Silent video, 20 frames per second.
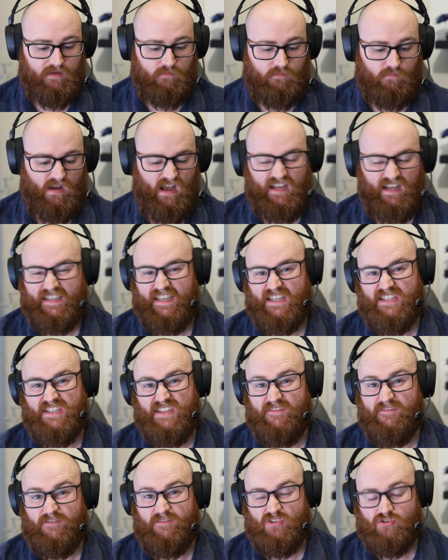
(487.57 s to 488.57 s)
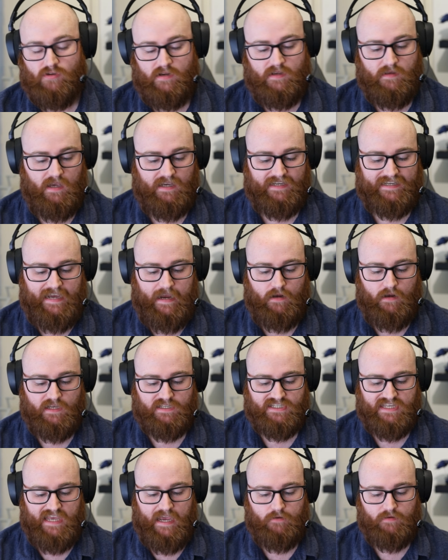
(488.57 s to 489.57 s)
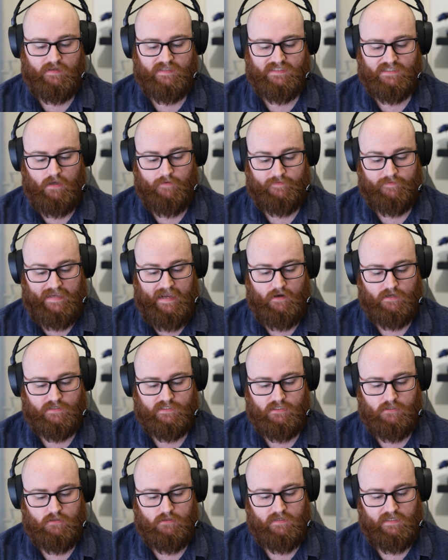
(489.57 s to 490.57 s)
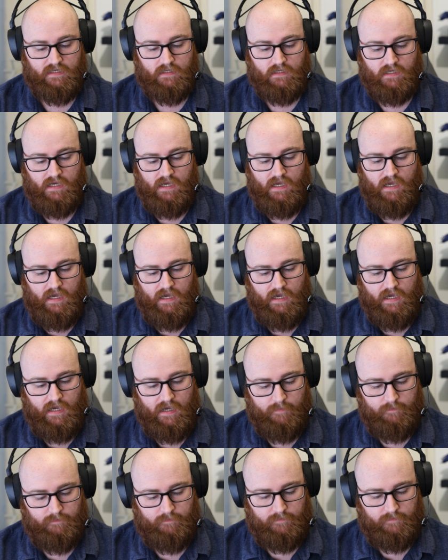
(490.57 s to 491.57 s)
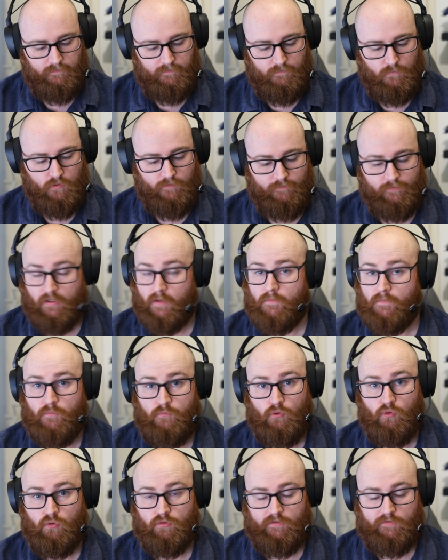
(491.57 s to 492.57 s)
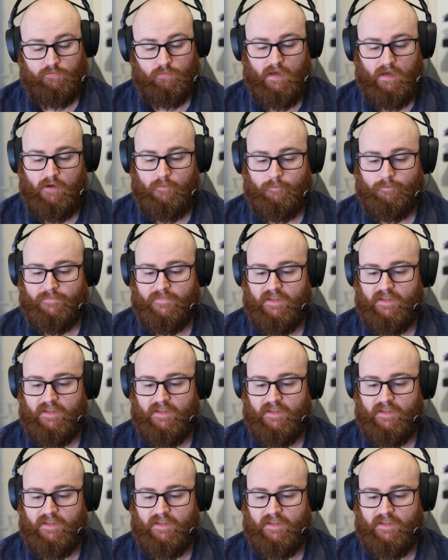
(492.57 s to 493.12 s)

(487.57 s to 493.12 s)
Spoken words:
well, I guess infantry, a scary, tough character unit moving up the board as well.